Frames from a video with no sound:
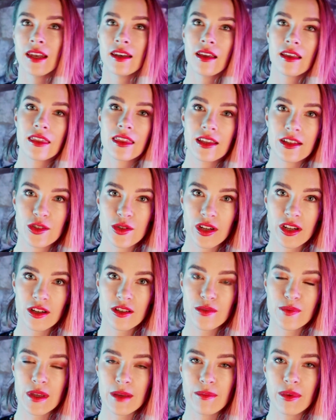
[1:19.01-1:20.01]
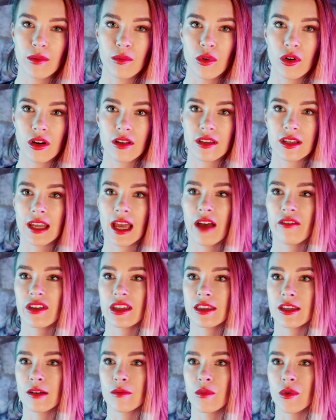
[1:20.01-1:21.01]
And nothing triggers people more than
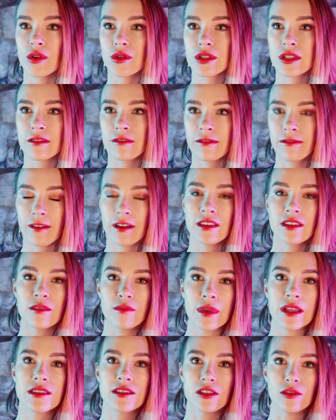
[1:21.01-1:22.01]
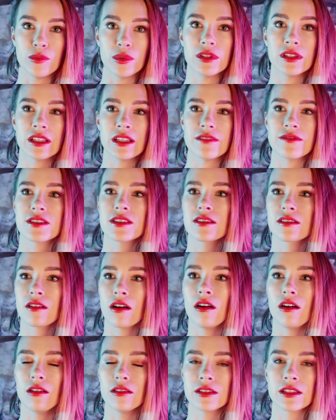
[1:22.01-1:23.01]
having their most fundamental beliefs
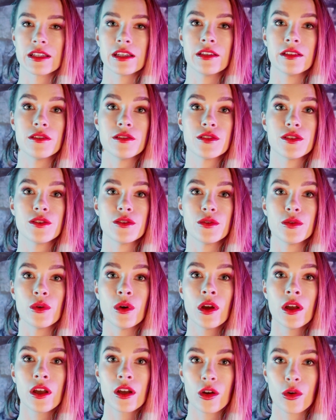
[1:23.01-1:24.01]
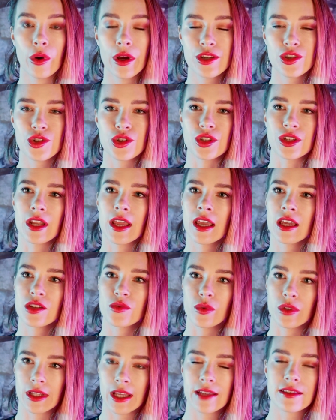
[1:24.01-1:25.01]
called into question, and
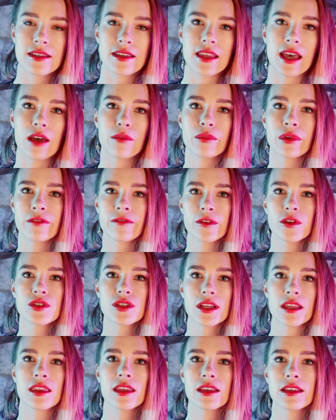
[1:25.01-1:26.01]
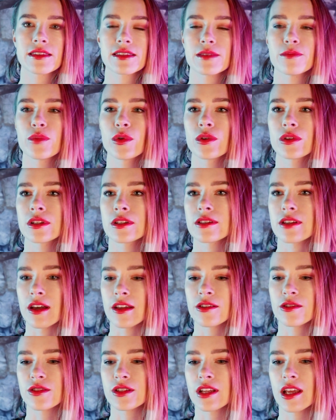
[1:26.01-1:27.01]
we'll get to that, but first I think it's important to
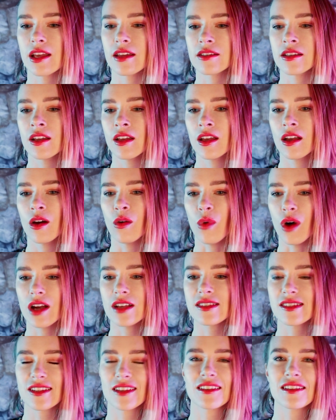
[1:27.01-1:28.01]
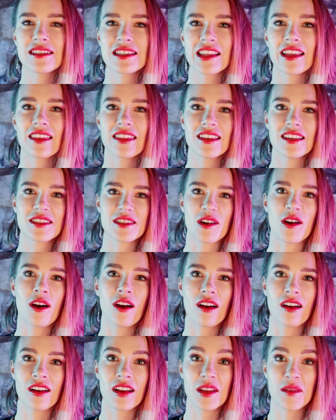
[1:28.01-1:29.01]
understand why studies like this
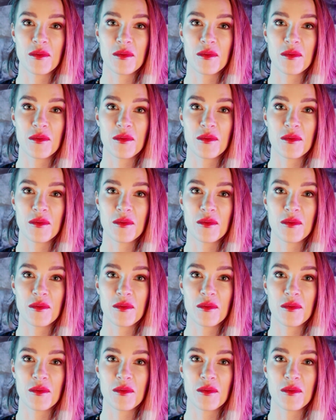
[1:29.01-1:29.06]
are